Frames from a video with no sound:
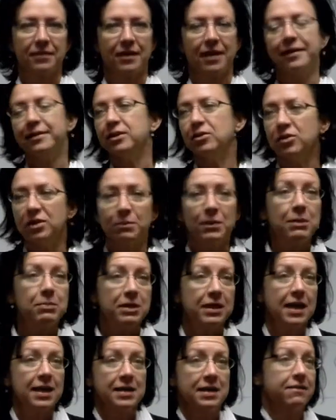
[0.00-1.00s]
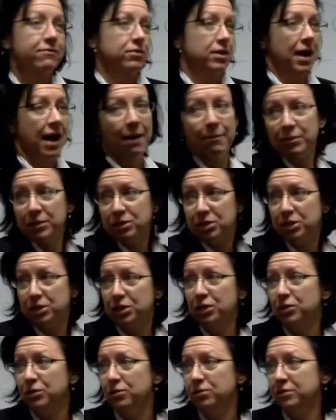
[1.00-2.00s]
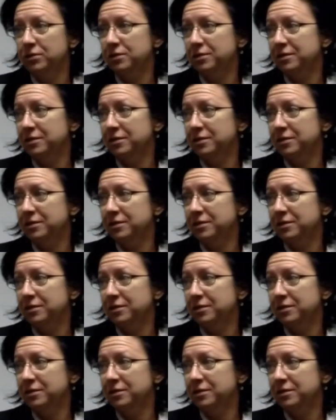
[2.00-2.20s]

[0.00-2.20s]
I don't know, maybe that never happened to you.